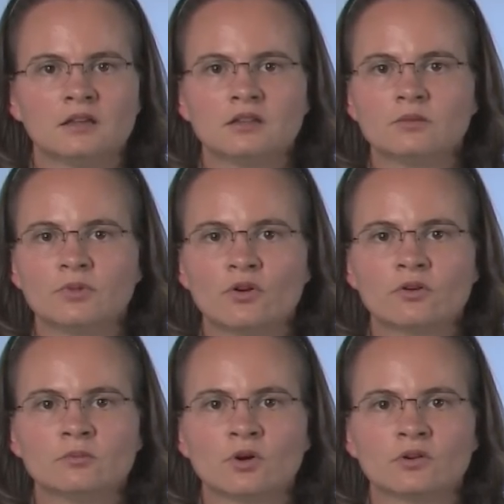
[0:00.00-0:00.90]
The
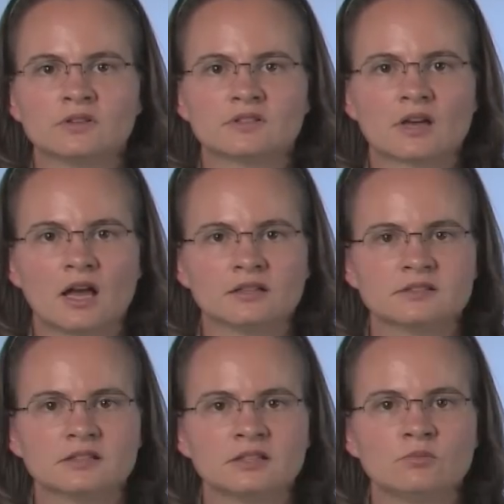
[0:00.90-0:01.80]
blower motor is
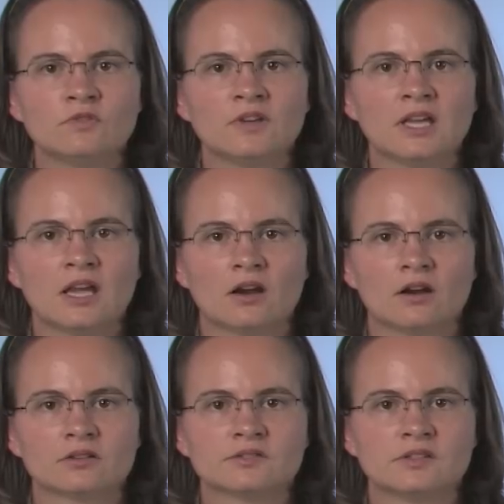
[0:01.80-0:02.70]
constantly moving
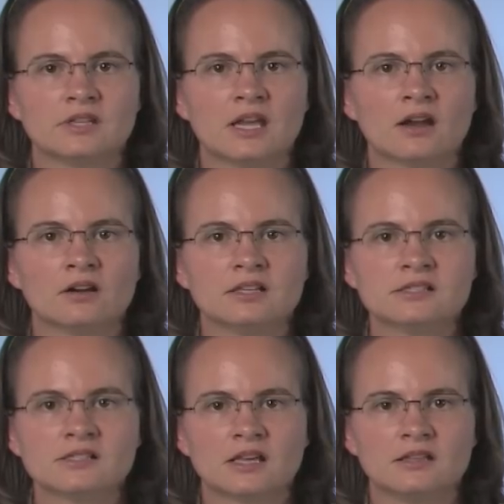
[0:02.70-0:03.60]
air, so the air
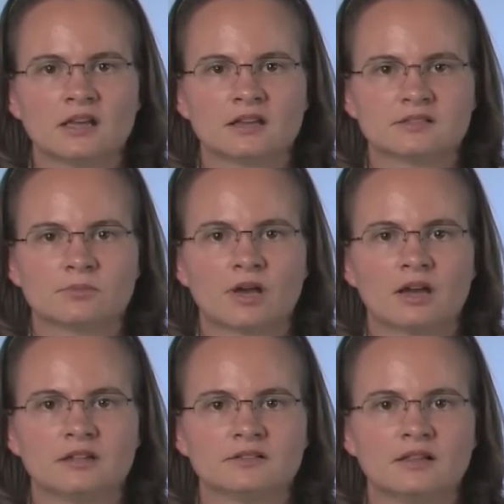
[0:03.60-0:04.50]
inside the
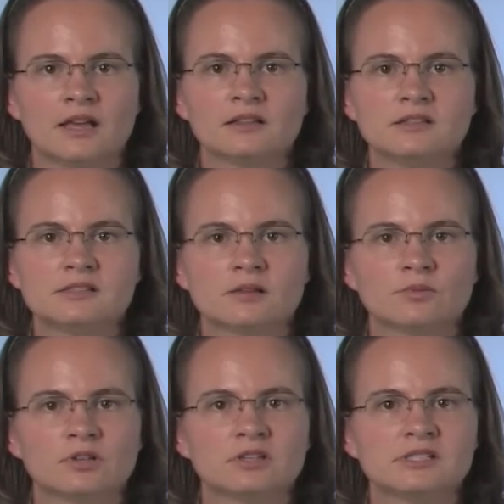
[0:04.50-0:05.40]
ISOPOD is likely
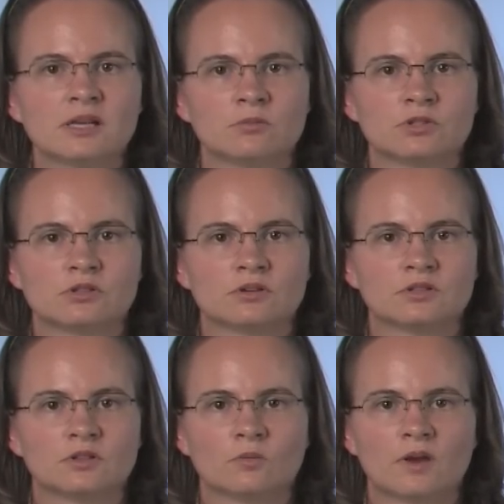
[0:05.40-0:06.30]
similar in temperature
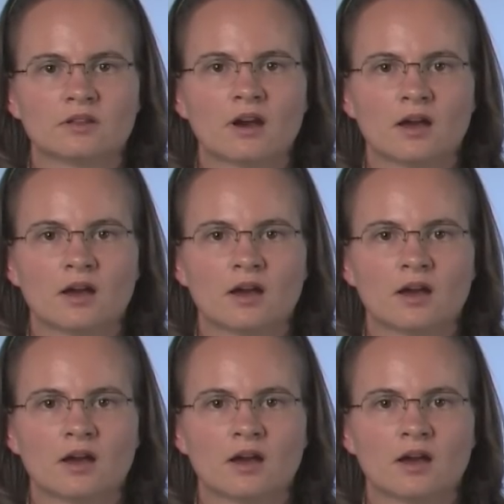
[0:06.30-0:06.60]
to the weather